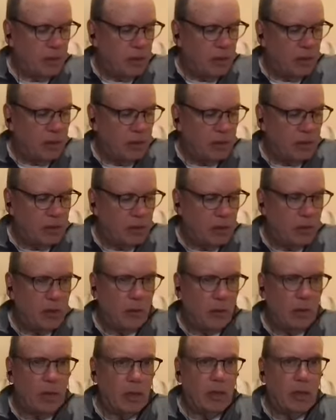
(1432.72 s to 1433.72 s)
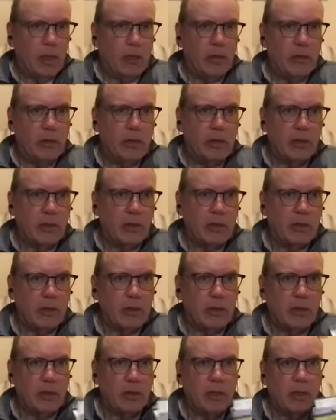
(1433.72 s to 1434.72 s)
So uh, this is
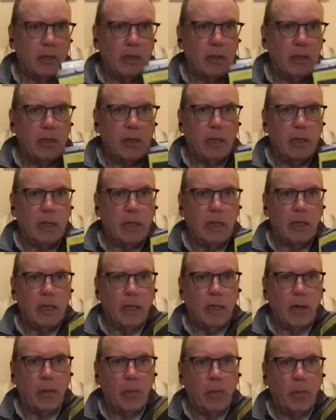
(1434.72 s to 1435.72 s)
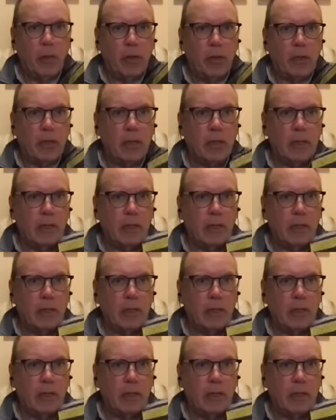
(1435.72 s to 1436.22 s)
just a, a little book